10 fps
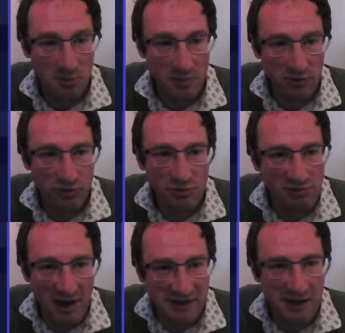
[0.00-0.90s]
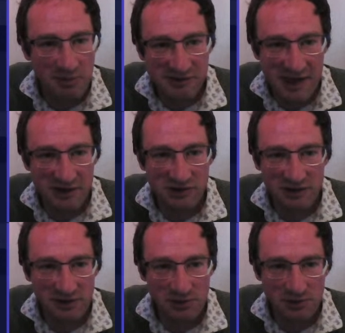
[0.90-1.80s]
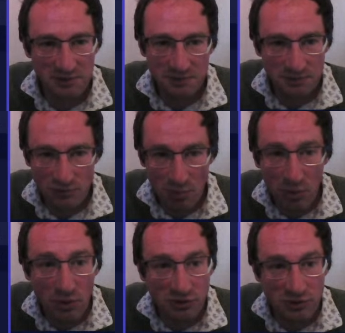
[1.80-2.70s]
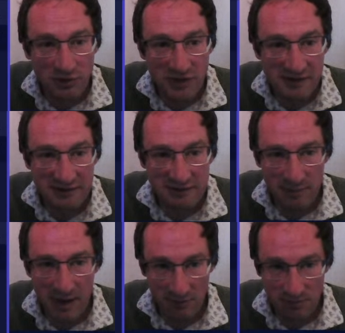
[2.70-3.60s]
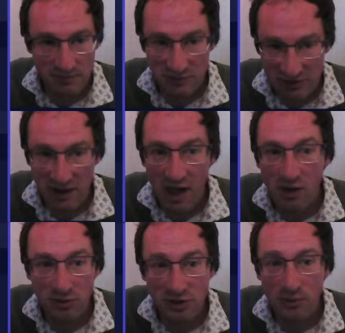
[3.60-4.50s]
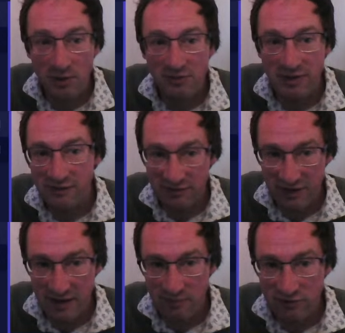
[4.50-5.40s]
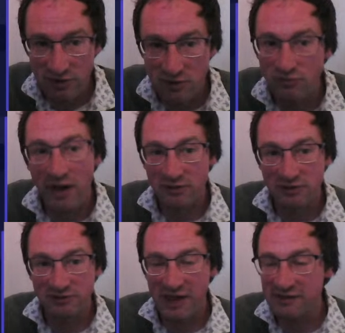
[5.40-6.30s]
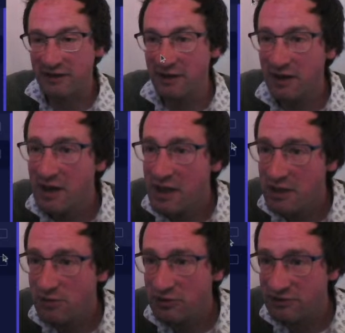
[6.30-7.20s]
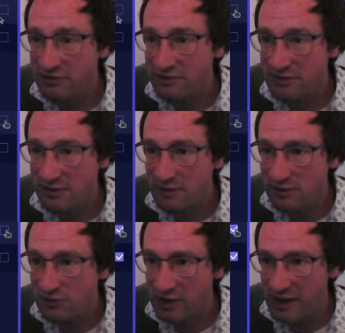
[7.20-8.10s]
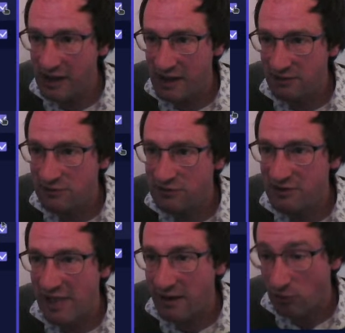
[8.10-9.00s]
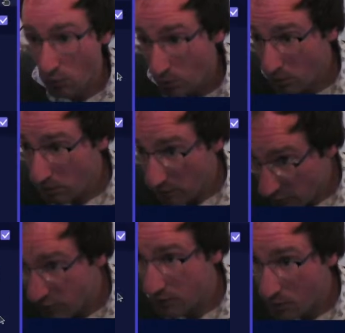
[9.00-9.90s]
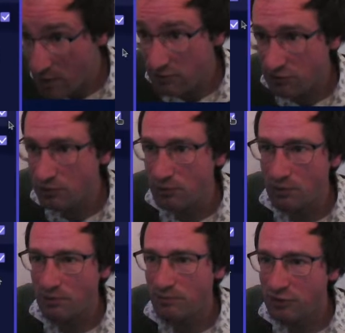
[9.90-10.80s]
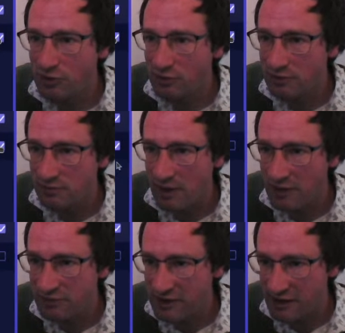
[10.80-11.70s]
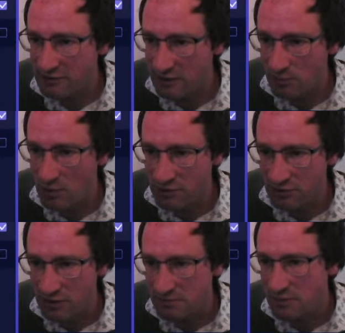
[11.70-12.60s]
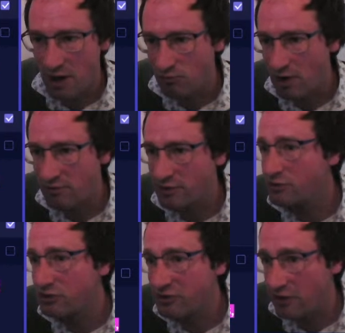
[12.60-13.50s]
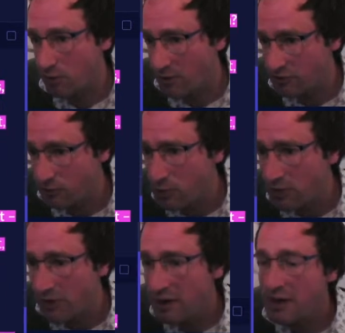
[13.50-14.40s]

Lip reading: if you're writing up a section in your report or your thesis about denial, one of these themes that you found in your data, you can just tick here to select all of the quotes, or you can untick certain ones that aren't relevant. You just tick the ones you want,